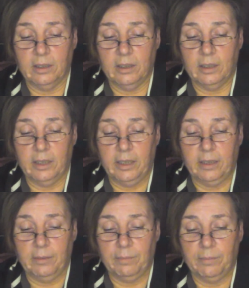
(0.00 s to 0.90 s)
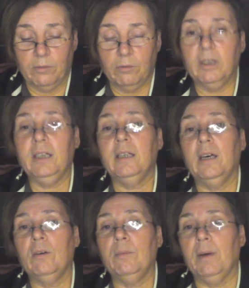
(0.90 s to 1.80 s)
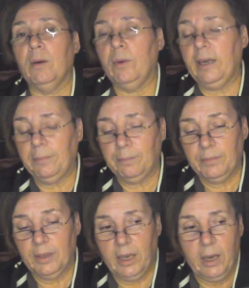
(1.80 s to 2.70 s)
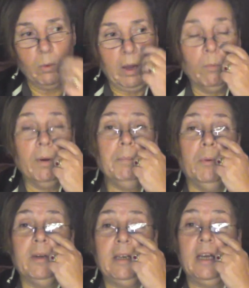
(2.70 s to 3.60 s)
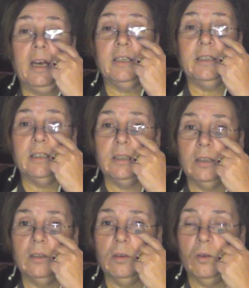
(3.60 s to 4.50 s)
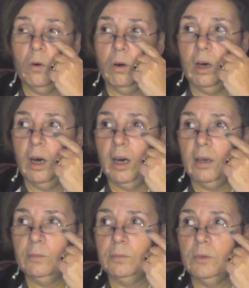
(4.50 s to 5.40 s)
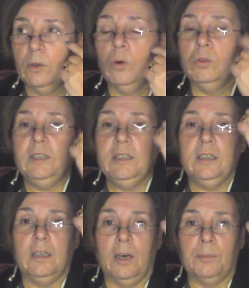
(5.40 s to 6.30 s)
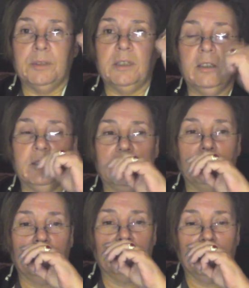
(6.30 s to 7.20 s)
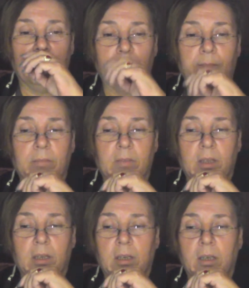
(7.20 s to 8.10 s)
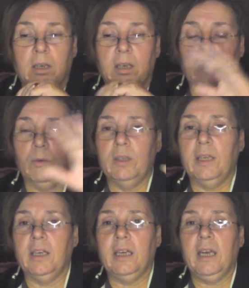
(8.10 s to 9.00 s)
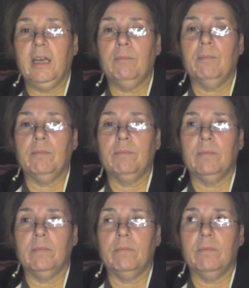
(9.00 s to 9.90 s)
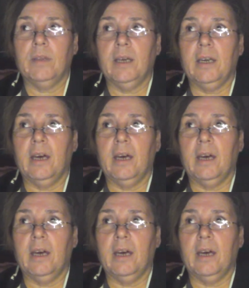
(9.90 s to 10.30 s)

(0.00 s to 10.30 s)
like, right now at my weight, at one point I did OD upstairs. And when they came, they,